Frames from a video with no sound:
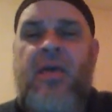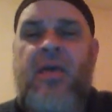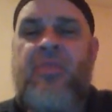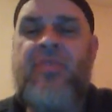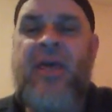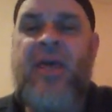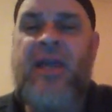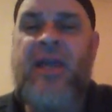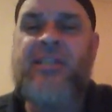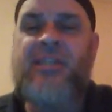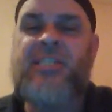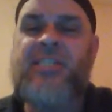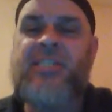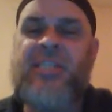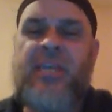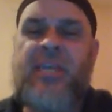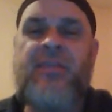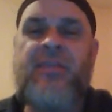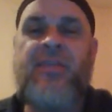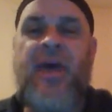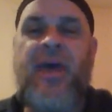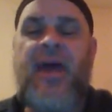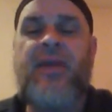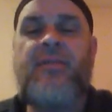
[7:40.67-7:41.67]
that
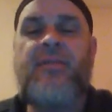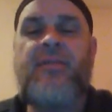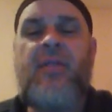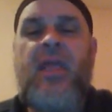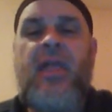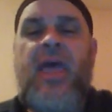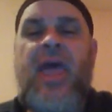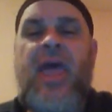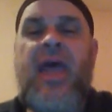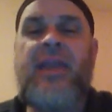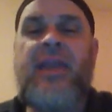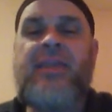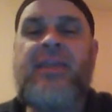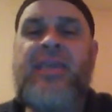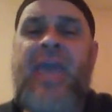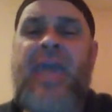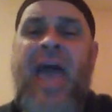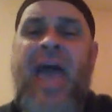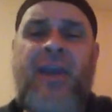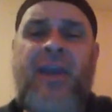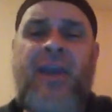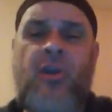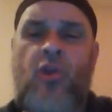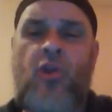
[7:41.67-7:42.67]
see that and
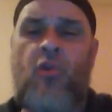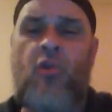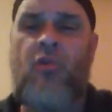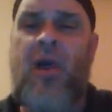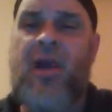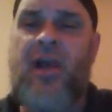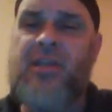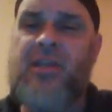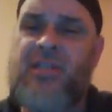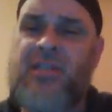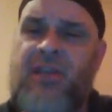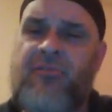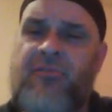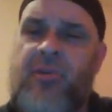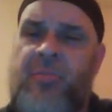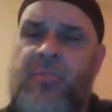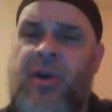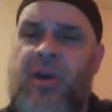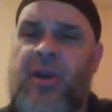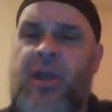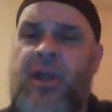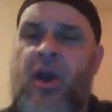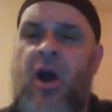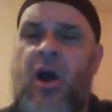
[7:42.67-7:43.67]
categorize
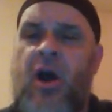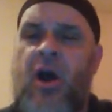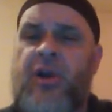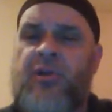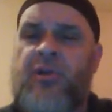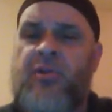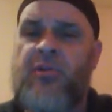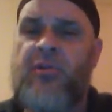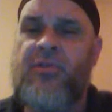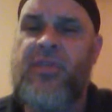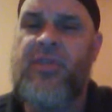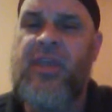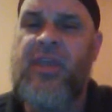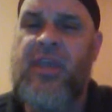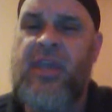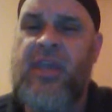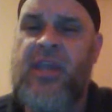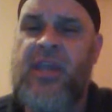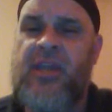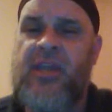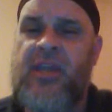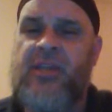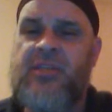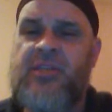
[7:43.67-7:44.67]
everybody under
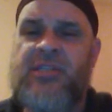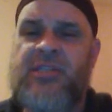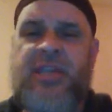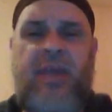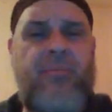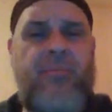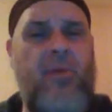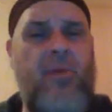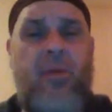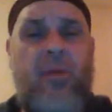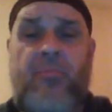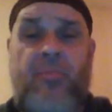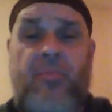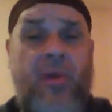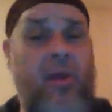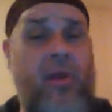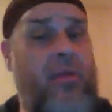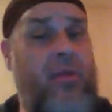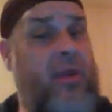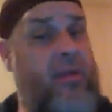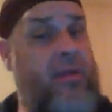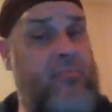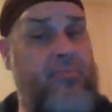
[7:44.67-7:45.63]
the same umbrella.